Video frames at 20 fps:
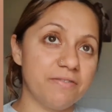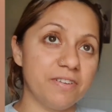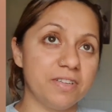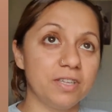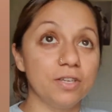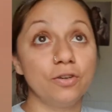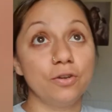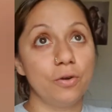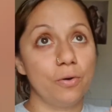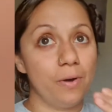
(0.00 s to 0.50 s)
And
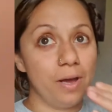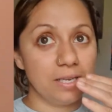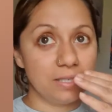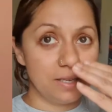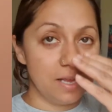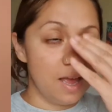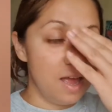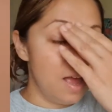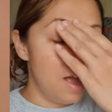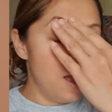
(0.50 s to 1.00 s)
you know, as
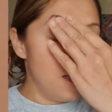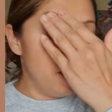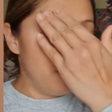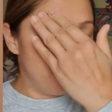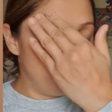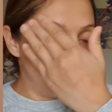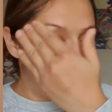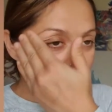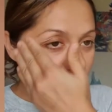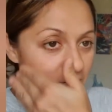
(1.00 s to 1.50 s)
if
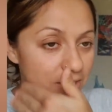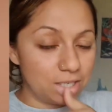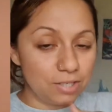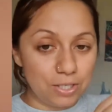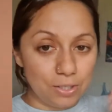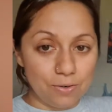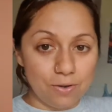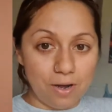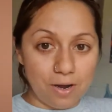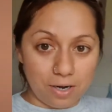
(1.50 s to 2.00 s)
you shake it
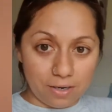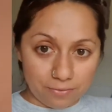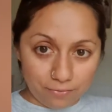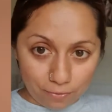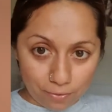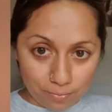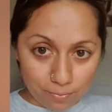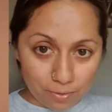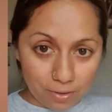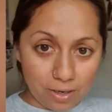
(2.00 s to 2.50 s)
too hard,
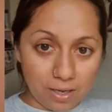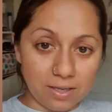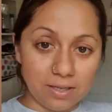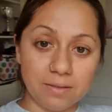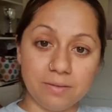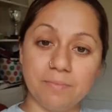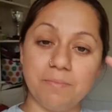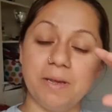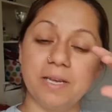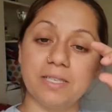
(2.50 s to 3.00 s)
formula,
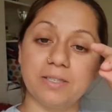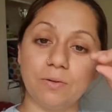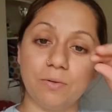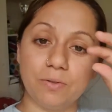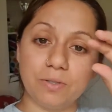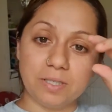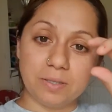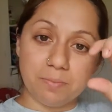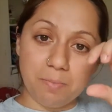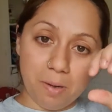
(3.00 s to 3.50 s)
it makes all
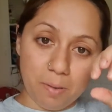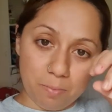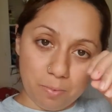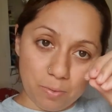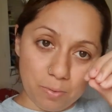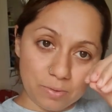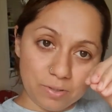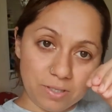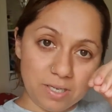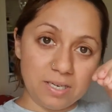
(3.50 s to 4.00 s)
these
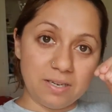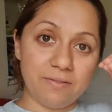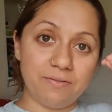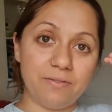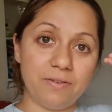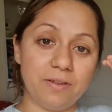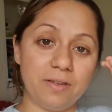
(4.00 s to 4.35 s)
bubbles, and if